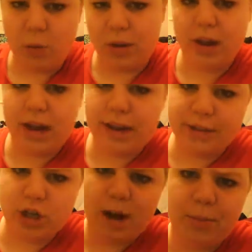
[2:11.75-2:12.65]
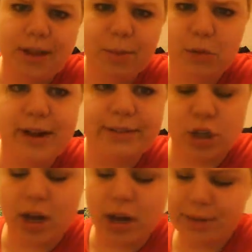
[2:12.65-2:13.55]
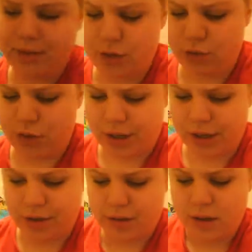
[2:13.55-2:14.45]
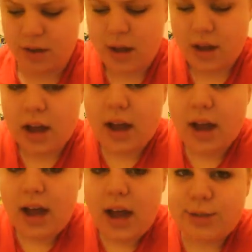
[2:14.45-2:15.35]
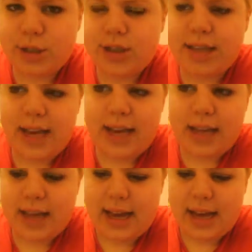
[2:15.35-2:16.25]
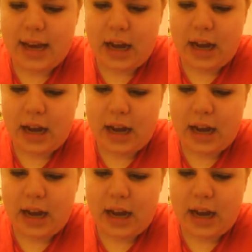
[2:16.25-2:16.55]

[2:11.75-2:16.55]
well, I'll have a job, well, I won't have a job in the future, I'm just saying that